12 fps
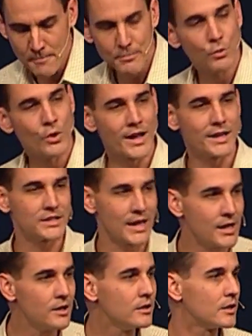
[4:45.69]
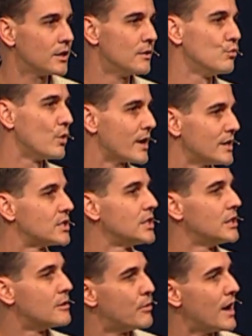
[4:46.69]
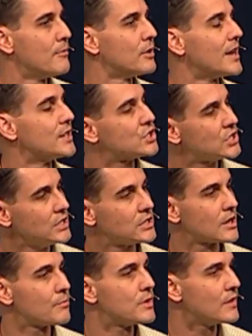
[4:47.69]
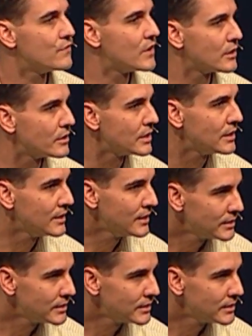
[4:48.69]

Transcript: But when I take a look at what I see in the Bible, I see something very